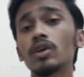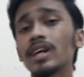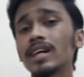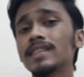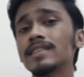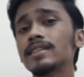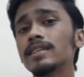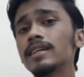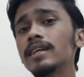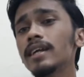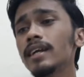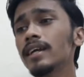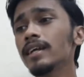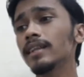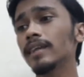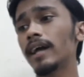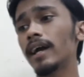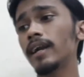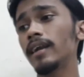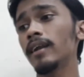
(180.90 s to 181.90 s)

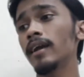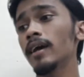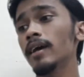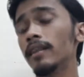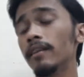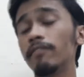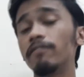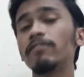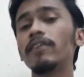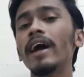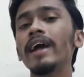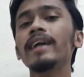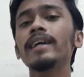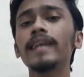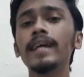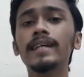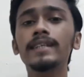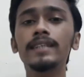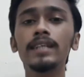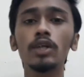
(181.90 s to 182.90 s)
considering that the flying
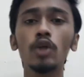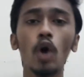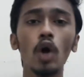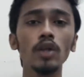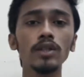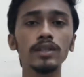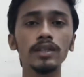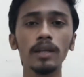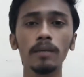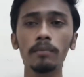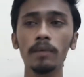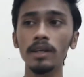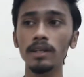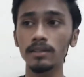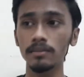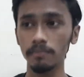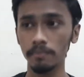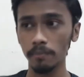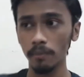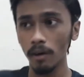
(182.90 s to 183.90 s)
taxi concept
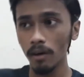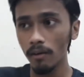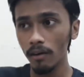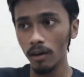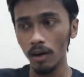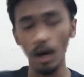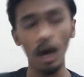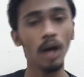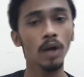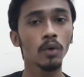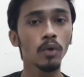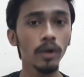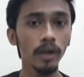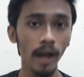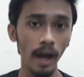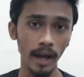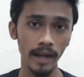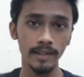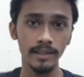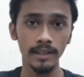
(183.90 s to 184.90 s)
is a good
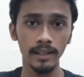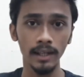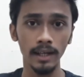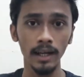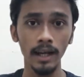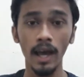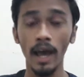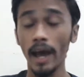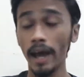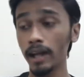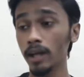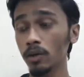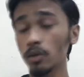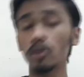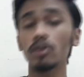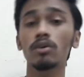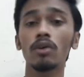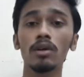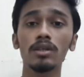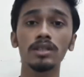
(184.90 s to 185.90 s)
idea and a
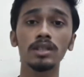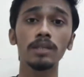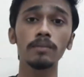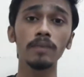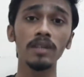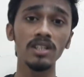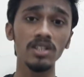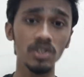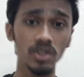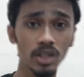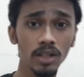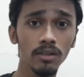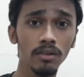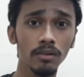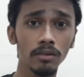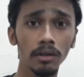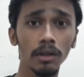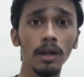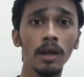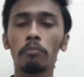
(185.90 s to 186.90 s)
good concept in
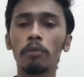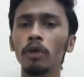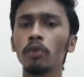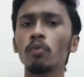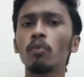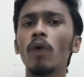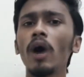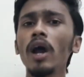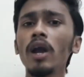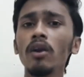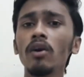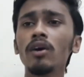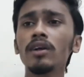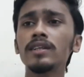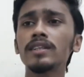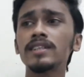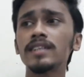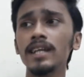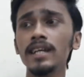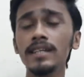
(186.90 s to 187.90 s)
general, but why
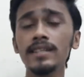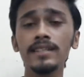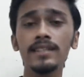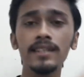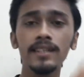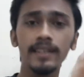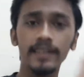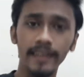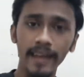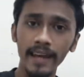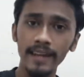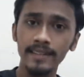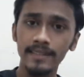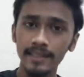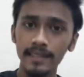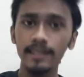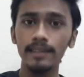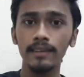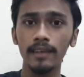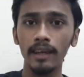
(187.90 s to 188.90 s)
not change the
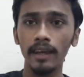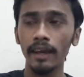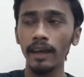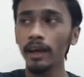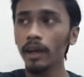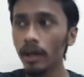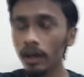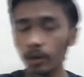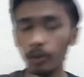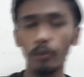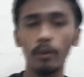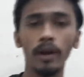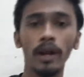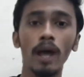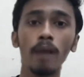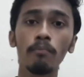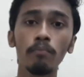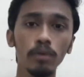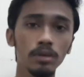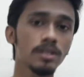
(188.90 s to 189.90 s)
taxi thing to an
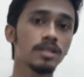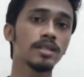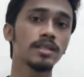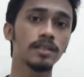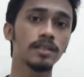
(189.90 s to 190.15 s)
ambulance